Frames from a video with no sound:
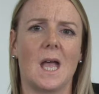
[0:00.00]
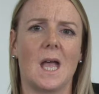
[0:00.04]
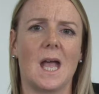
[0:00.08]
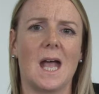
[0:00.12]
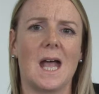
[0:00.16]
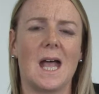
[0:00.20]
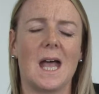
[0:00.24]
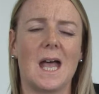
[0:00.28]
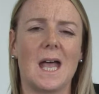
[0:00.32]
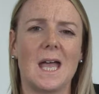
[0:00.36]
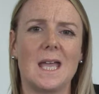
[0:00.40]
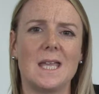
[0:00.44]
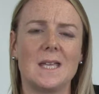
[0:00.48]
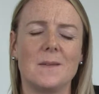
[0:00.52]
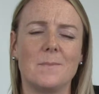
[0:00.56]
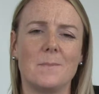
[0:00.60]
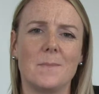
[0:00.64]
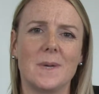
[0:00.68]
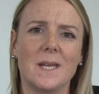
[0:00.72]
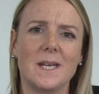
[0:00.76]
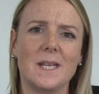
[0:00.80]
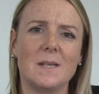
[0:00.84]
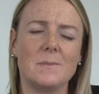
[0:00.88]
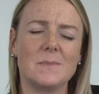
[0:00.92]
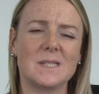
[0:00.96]
Hi,
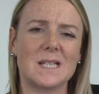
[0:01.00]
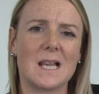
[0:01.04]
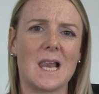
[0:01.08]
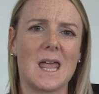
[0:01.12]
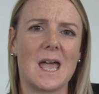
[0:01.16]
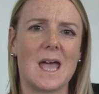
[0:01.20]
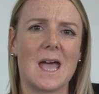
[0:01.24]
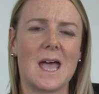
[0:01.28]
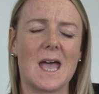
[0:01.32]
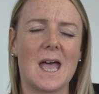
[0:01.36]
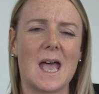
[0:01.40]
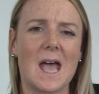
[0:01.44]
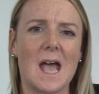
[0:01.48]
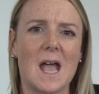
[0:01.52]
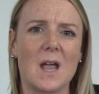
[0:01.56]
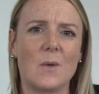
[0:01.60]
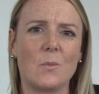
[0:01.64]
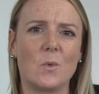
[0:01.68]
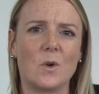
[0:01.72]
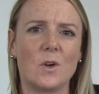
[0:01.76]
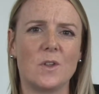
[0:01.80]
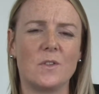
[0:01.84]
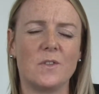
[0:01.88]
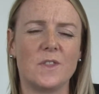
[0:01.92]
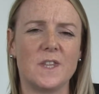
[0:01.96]
my name's Claire. I'm
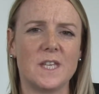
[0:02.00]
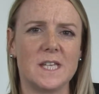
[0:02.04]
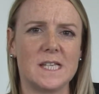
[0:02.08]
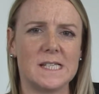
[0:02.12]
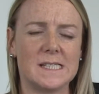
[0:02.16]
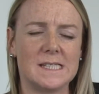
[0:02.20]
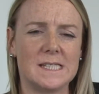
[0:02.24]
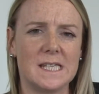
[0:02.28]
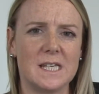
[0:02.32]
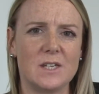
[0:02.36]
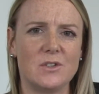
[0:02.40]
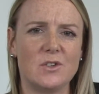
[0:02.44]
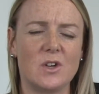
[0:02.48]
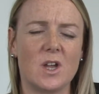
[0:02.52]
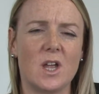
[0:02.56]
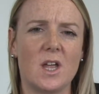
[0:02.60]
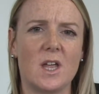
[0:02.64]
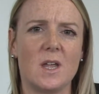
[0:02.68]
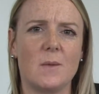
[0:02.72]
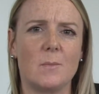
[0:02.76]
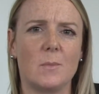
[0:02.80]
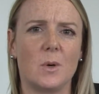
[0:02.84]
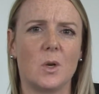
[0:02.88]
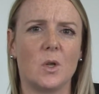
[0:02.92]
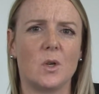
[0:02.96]
one of the senior
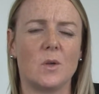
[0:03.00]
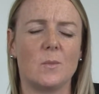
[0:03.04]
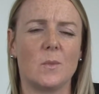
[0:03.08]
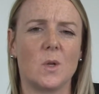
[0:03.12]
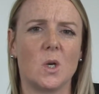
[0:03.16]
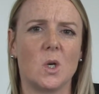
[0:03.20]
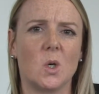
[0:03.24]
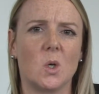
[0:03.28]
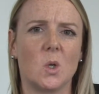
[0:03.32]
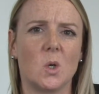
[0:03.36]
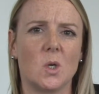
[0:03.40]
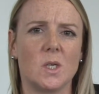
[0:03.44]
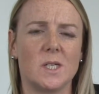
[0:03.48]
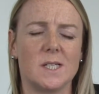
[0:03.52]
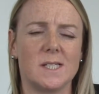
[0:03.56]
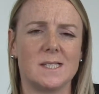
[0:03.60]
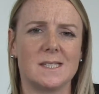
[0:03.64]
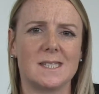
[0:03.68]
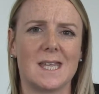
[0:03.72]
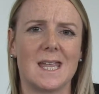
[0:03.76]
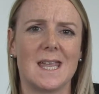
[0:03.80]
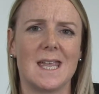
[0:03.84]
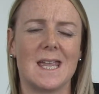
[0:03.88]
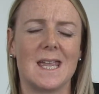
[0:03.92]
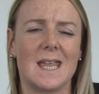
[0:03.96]
employment
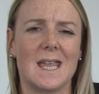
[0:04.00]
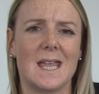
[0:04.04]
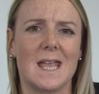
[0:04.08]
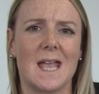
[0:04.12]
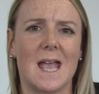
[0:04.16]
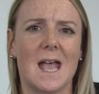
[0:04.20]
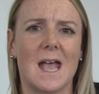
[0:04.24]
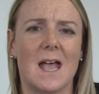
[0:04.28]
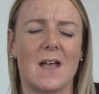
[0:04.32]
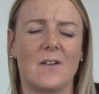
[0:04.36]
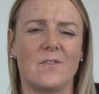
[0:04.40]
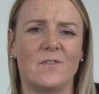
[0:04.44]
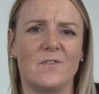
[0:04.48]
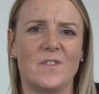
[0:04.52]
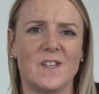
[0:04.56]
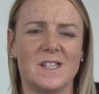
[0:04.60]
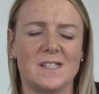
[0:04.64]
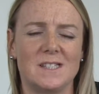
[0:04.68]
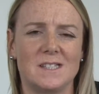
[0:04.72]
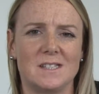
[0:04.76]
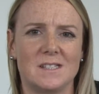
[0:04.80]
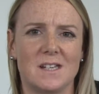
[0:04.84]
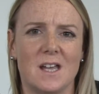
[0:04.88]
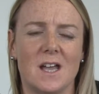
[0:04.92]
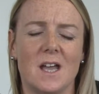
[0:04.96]
lawyers here at
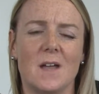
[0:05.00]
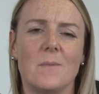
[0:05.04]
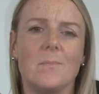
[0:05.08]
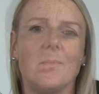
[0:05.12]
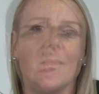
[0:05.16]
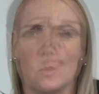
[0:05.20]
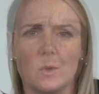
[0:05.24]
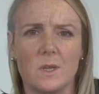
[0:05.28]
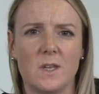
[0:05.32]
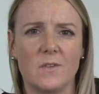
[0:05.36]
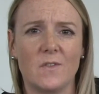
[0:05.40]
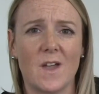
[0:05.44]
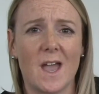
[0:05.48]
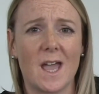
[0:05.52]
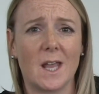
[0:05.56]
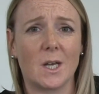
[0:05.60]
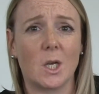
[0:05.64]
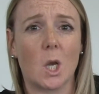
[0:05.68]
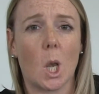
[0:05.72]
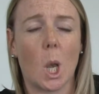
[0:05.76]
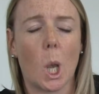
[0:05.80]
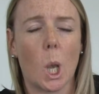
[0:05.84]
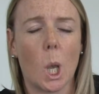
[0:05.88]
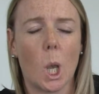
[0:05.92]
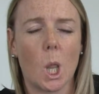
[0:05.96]
Vista. We've
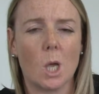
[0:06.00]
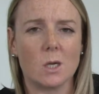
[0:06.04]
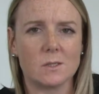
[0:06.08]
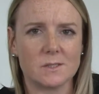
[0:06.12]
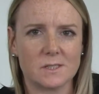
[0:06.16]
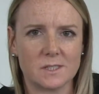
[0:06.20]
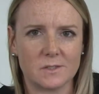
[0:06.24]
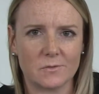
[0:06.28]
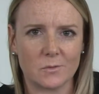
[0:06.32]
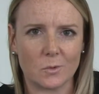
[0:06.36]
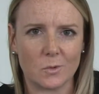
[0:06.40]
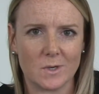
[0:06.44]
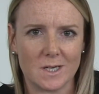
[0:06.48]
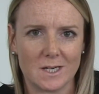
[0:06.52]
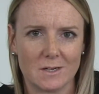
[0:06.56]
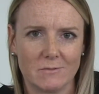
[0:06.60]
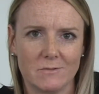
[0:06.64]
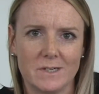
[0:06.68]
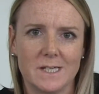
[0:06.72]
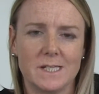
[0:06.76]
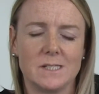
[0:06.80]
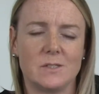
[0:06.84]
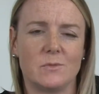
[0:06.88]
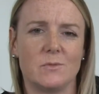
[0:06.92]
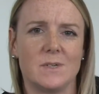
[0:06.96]
had lots of
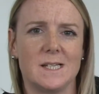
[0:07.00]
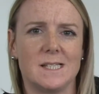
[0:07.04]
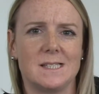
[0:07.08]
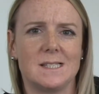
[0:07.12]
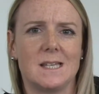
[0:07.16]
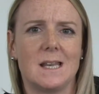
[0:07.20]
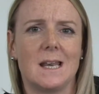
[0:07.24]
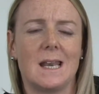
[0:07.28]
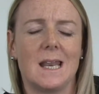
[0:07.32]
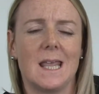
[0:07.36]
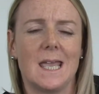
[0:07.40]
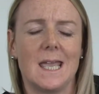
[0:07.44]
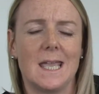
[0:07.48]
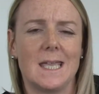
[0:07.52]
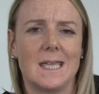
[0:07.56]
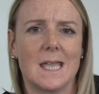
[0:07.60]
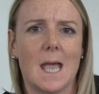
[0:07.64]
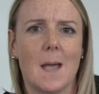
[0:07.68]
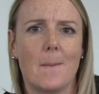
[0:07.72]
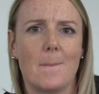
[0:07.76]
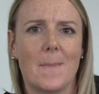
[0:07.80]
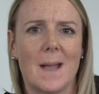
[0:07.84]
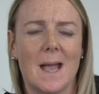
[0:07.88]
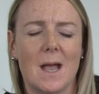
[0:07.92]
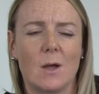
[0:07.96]
queries recently
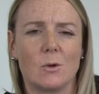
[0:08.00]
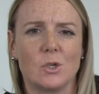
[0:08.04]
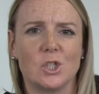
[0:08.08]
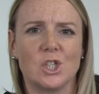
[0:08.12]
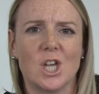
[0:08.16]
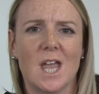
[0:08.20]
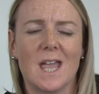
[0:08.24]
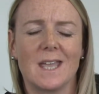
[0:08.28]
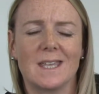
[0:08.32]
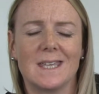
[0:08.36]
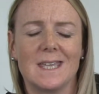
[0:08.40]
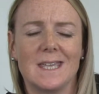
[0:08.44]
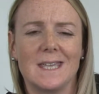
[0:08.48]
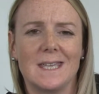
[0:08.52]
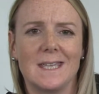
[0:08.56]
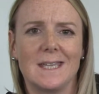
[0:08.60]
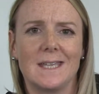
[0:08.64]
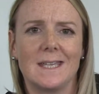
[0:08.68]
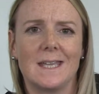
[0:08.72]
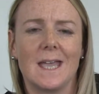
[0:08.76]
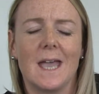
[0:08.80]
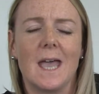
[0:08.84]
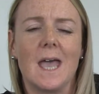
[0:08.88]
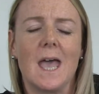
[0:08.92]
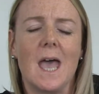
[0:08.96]
about
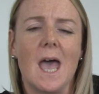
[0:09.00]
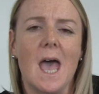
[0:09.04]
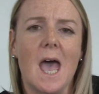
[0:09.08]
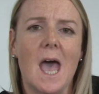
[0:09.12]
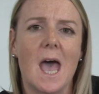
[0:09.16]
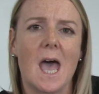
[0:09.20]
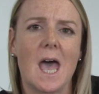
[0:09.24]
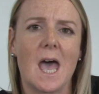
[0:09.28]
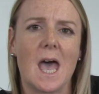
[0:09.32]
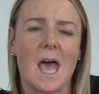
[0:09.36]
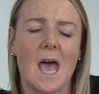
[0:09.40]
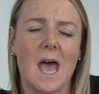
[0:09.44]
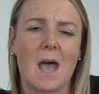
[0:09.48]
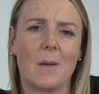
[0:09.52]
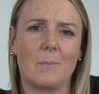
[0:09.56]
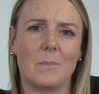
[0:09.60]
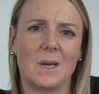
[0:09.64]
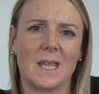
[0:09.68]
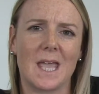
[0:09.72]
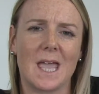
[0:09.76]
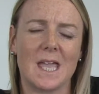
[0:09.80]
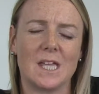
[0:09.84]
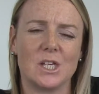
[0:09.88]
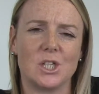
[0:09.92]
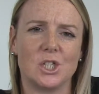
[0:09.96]
checking
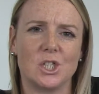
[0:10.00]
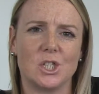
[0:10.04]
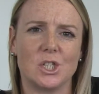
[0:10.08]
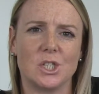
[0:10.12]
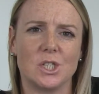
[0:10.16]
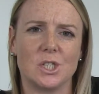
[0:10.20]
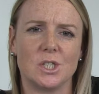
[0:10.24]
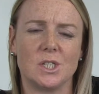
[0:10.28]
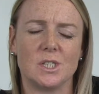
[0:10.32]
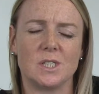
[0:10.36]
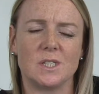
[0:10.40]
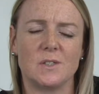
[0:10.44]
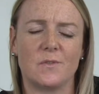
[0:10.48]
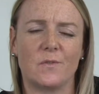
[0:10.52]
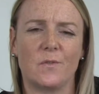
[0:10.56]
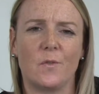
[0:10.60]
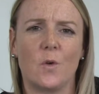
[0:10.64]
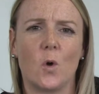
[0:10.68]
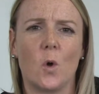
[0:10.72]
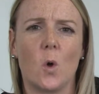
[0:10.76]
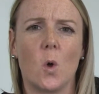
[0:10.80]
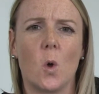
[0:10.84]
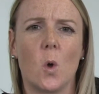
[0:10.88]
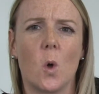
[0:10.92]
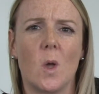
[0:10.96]
applications
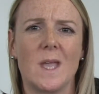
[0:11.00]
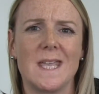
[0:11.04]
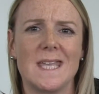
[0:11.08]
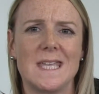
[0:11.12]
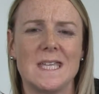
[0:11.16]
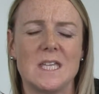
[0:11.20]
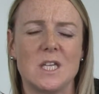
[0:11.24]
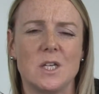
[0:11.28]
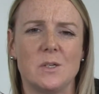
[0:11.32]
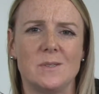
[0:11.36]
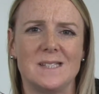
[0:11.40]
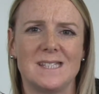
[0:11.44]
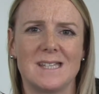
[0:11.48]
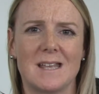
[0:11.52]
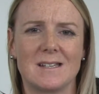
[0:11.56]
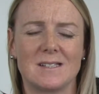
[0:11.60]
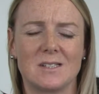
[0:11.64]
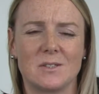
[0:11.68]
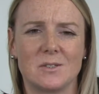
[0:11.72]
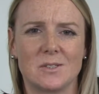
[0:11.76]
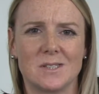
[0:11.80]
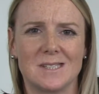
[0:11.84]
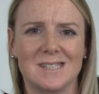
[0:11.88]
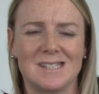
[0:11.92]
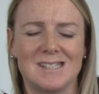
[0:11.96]
for EU
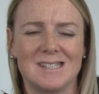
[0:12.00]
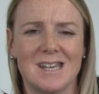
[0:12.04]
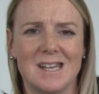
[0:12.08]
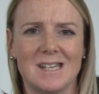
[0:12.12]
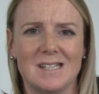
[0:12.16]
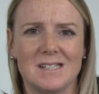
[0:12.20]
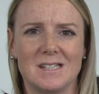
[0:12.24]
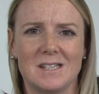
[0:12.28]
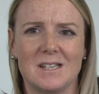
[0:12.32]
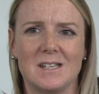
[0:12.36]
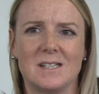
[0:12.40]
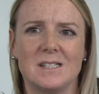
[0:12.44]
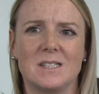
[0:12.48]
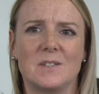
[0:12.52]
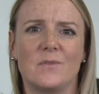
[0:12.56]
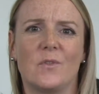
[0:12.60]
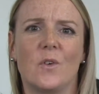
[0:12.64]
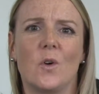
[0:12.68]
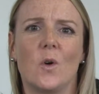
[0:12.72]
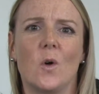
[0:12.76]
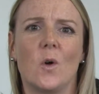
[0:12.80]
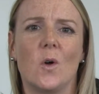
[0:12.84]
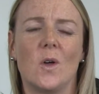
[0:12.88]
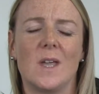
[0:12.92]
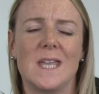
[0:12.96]
settled status
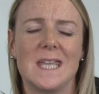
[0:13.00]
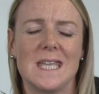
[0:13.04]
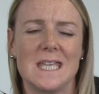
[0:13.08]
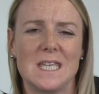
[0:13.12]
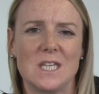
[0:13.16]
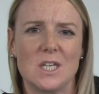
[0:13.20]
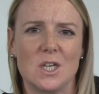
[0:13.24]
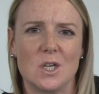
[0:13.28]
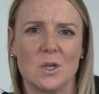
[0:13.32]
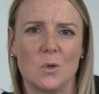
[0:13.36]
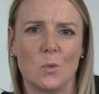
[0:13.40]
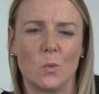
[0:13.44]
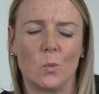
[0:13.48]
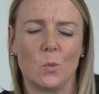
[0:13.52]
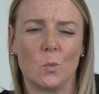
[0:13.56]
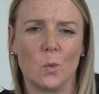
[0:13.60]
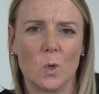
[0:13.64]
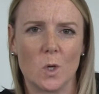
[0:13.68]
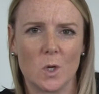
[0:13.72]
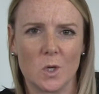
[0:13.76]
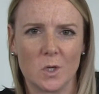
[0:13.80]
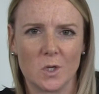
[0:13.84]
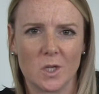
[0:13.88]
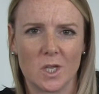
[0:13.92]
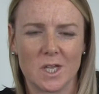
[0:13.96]
for EU
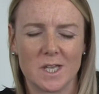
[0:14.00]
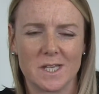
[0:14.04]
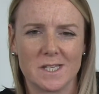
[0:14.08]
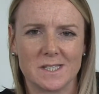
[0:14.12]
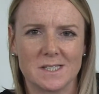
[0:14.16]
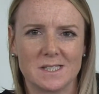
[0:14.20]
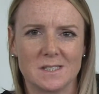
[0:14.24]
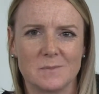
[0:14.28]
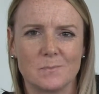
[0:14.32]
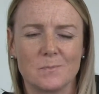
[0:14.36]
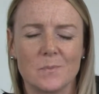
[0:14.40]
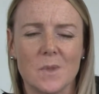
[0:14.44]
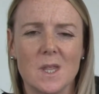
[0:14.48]
workers.